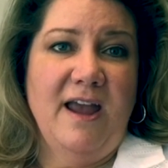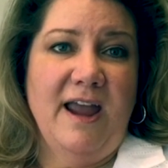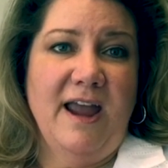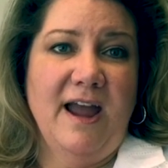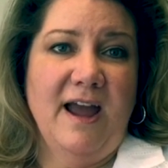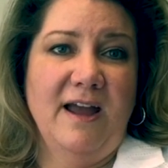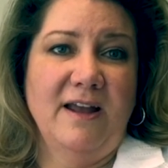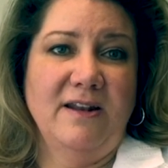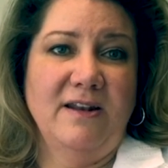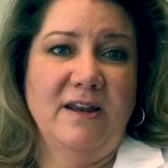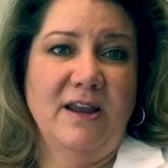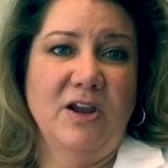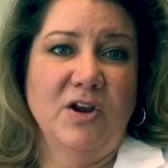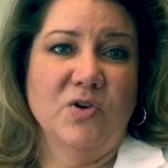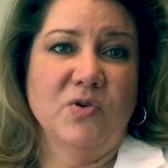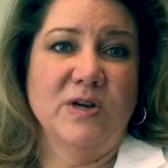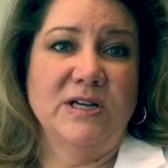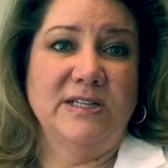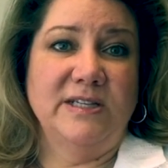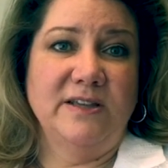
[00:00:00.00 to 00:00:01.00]
and
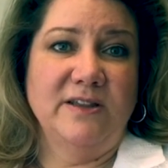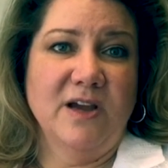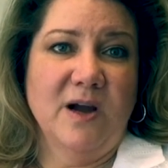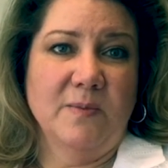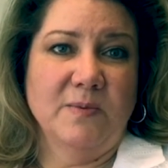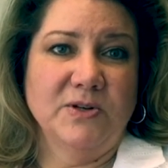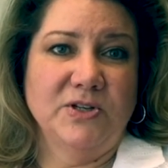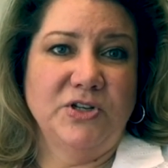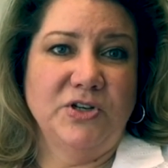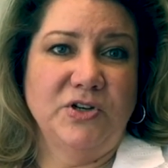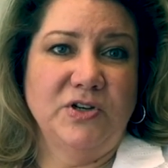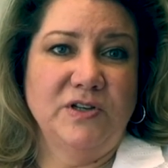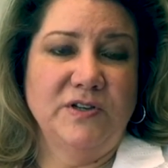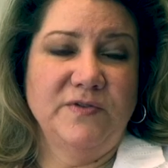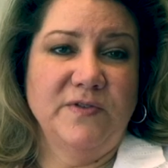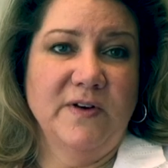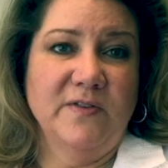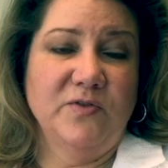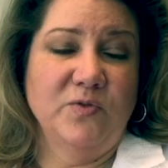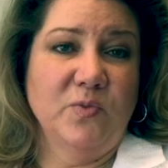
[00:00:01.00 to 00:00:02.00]
increasing the
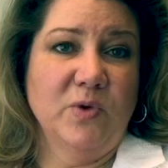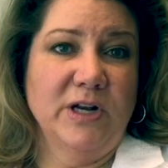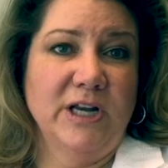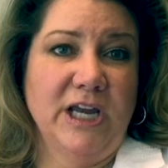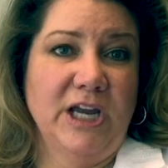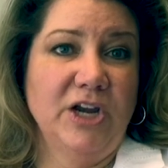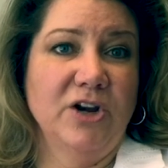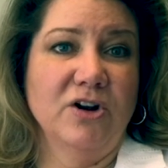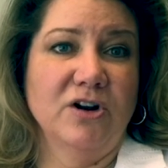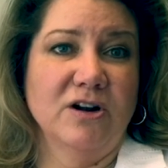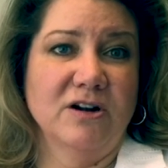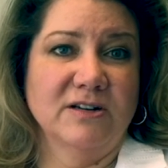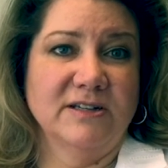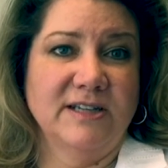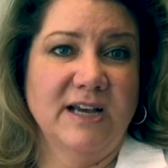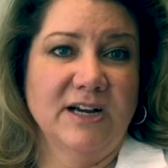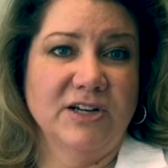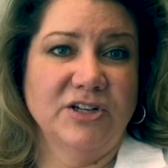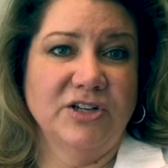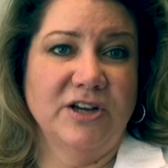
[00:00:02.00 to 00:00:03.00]
opportunities for everyone here in our
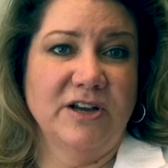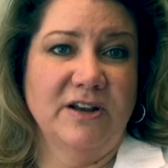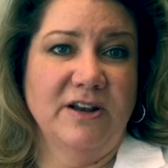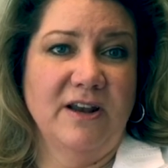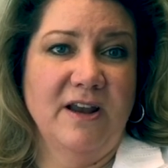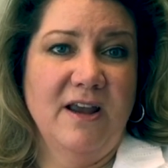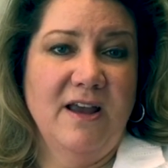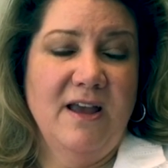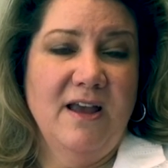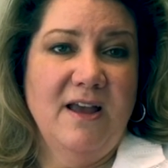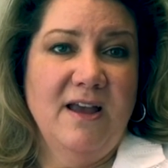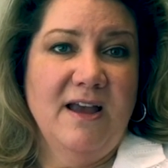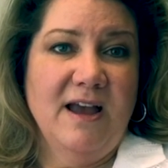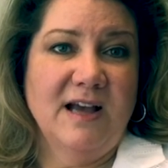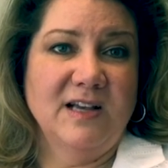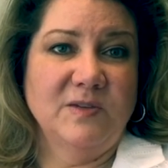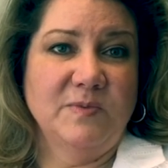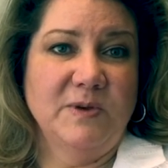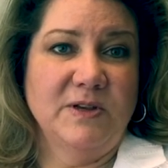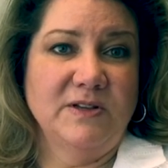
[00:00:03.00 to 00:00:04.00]
section
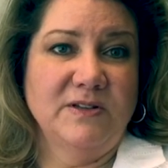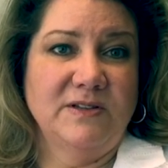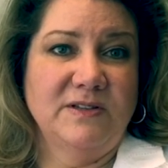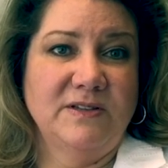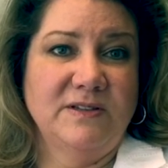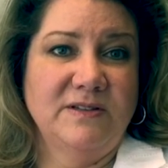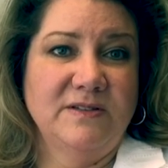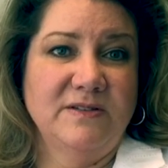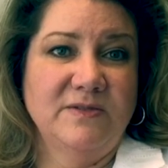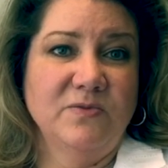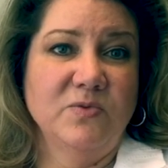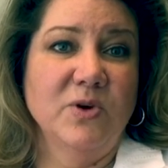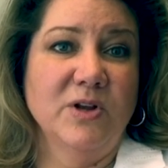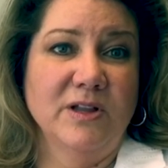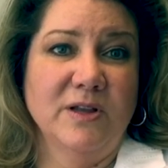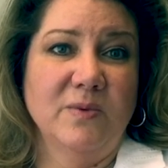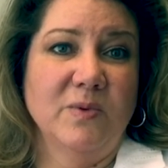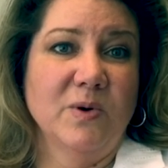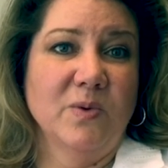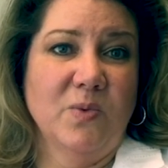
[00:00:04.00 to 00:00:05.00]
has been
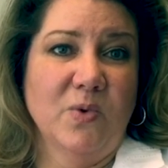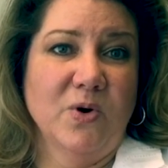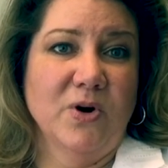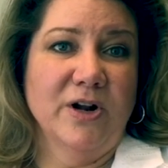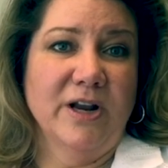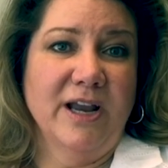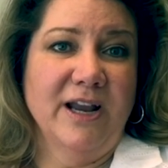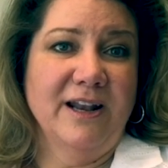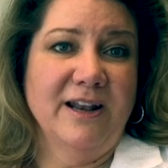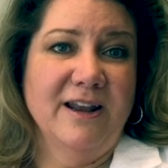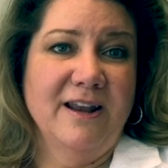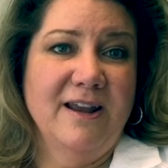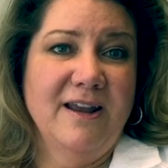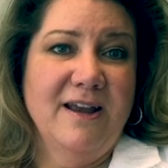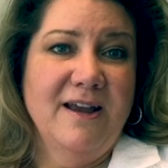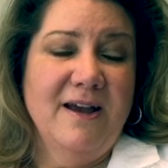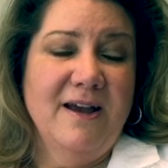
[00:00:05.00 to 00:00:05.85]
really rewarding.